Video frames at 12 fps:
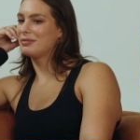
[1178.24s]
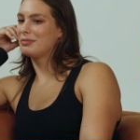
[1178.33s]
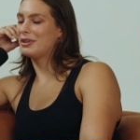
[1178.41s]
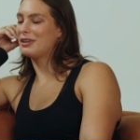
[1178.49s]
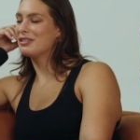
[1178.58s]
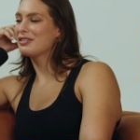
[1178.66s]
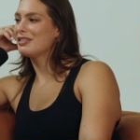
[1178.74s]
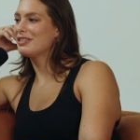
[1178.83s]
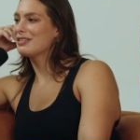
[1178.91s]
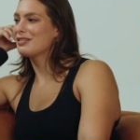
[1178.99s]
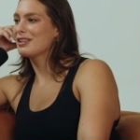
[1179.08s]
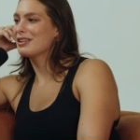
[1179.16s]
But also, I
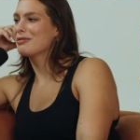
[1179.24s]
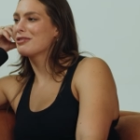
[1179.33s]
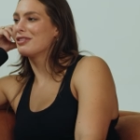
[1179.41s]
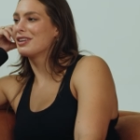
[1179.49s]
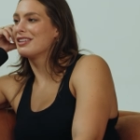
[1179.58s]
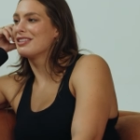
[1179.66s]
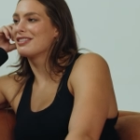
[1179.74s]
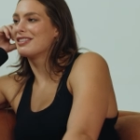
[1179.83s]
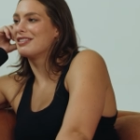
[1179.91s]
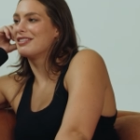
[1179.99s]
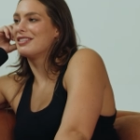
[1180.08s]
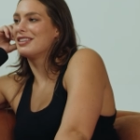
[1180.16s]
just feel like I'm going into
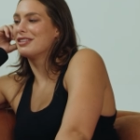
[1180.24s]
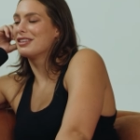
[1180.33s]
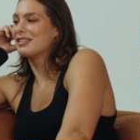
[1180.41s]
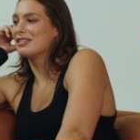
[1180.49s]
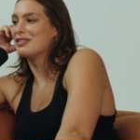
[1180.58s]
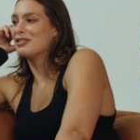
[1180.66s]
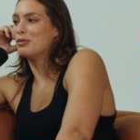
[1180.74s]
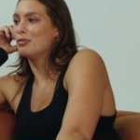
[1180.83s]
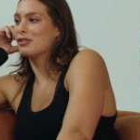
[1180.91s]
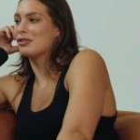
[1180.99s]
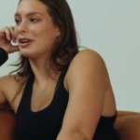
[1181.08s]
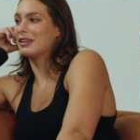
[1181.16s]
it with such a new
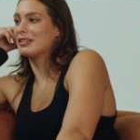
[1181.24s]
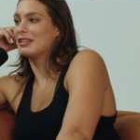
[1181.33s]
perspective.